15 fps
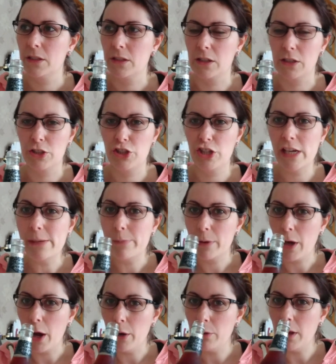a cheap
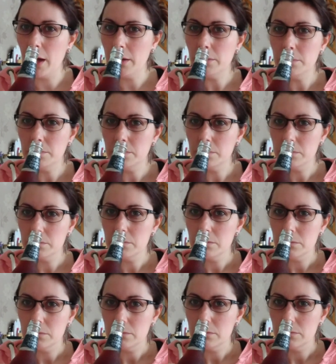cola.
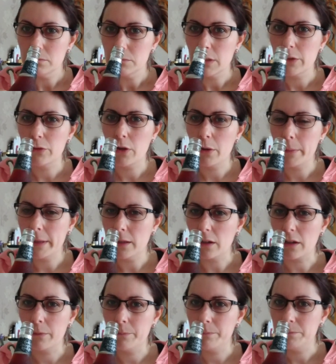You know what I mean? Like a.